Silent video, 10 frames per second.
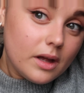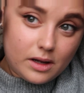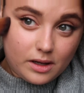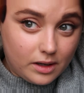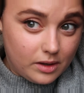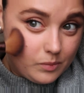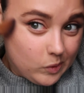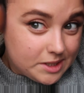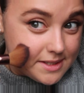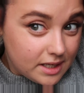
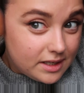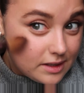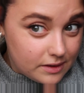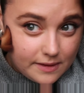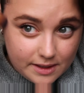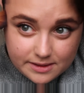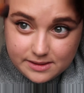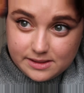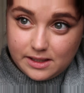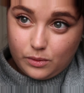Exciting
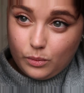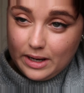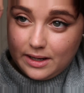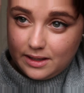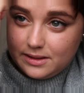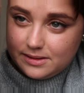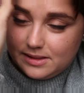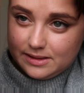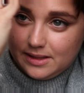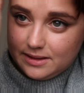things like
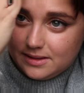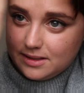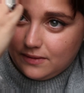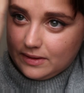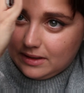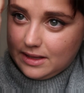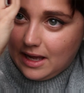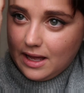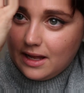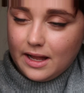weddings and stuff like
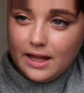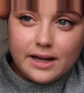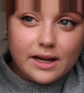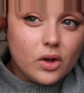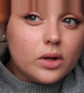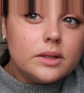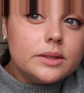that, and